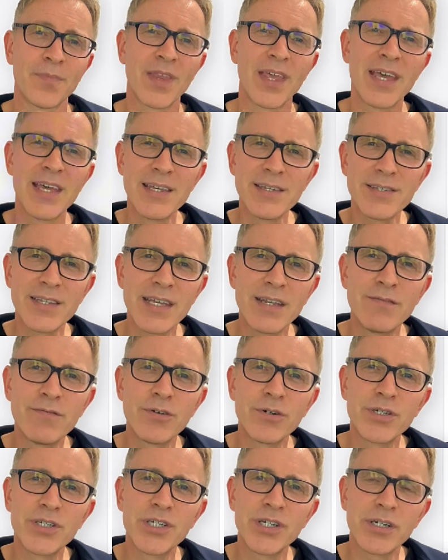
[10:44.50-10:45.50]
Here's the
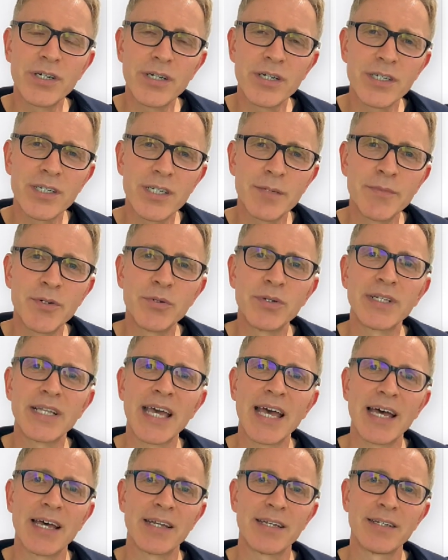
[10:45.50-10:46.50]
invoice your customer will
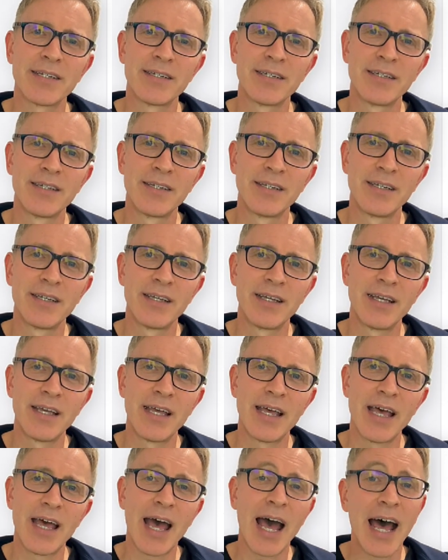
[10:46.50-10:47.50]
get.
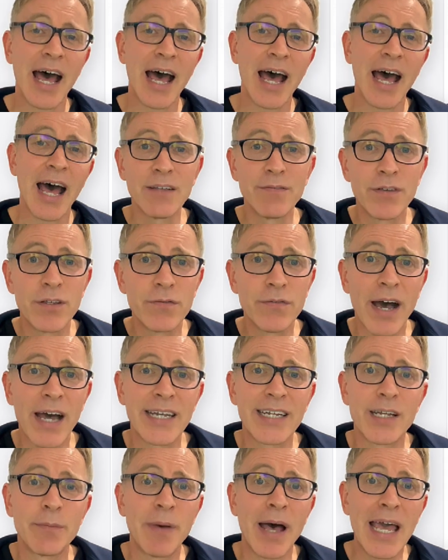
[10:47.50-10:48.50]
And if you've
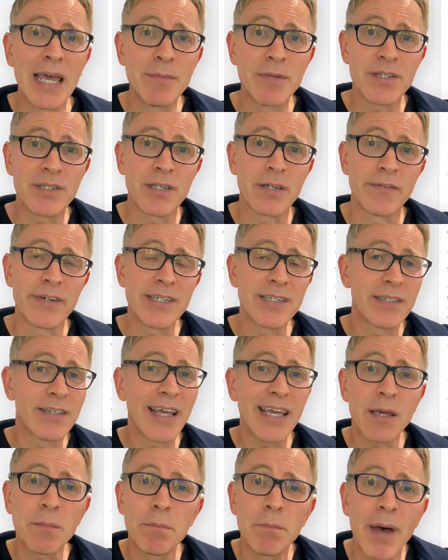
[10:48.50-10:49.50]
added a payment service,
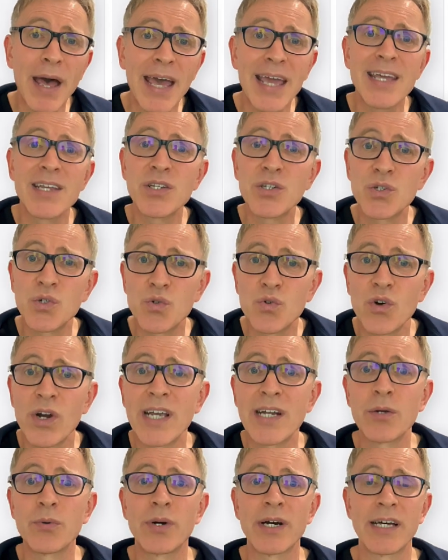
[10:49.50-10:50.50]
they can pay it
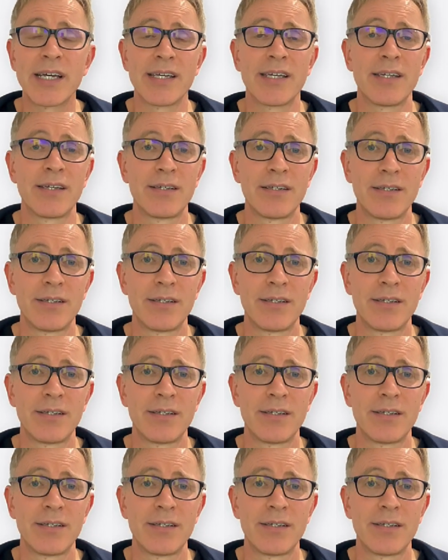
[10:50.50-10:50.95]
straight away.